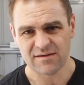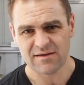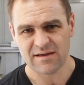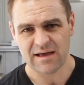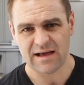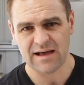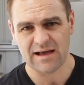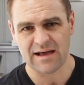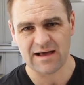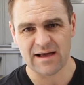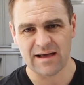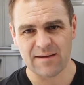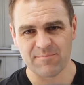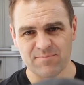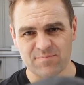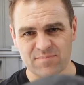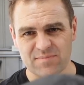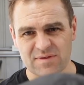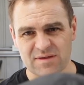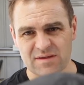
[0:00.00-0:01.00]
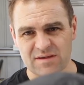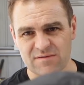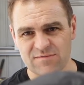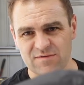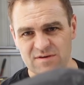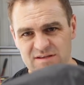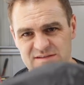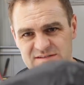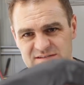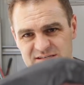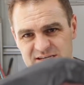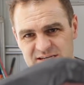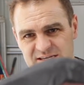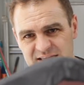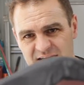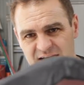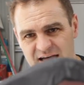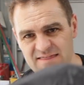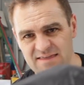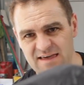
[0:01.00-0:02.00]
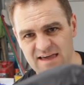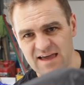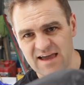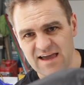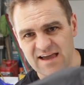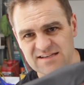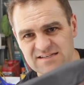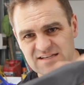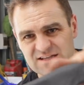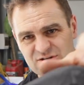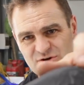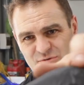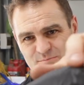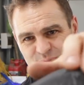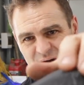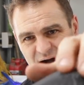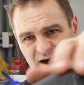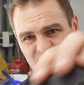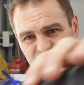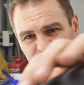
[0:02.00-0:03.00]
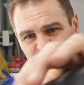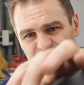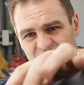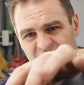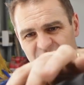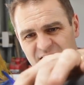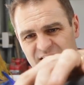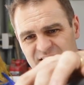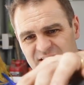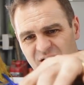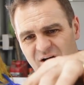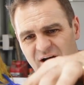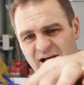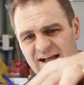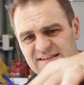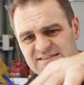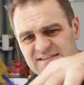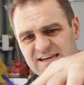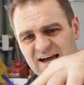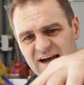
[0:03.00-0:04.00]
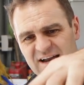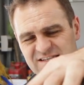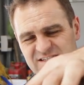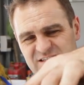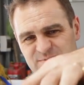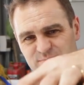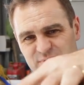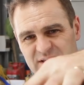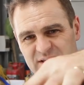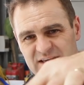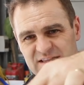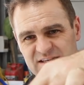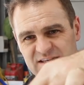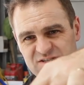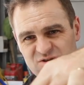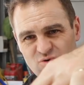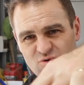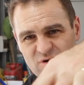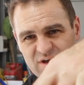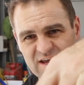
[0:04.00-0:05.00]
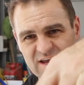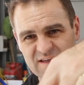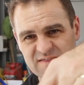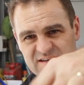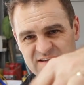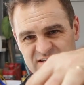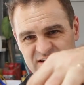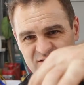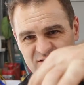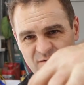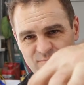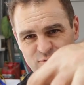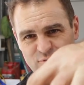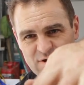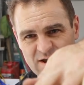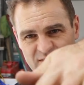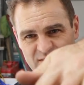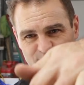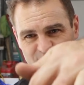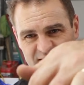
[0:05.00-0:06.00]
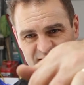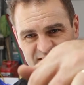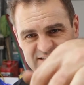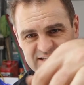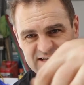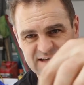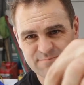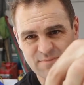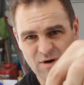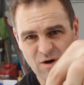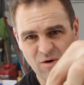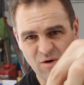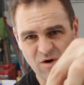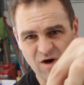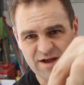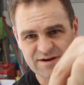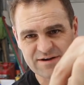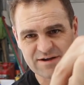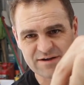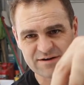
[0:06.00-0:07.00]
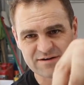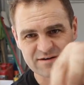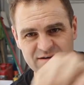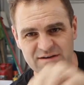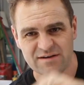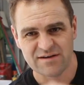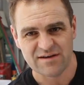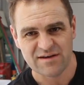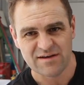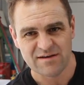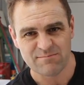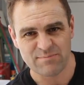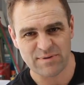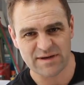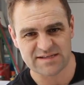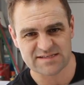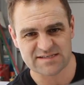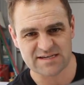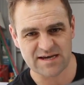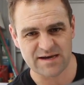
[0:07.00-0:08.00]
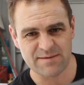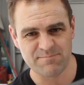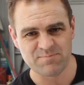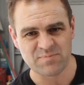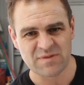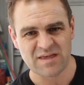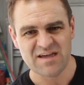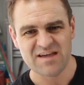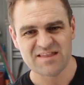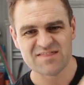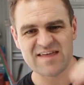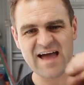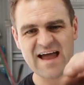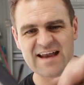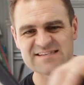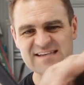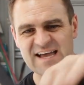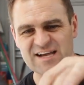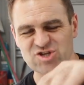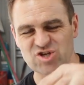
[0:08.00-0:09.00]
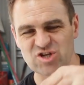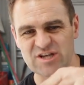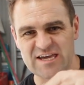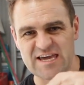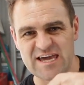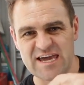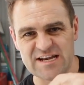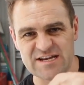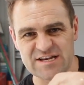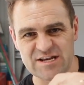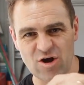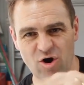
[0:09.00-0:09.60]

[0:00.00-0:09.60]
If you can see that, there is a little buckled, and I had to cut a split in this corner here. And I put another piece in behind it, but that is actually hidden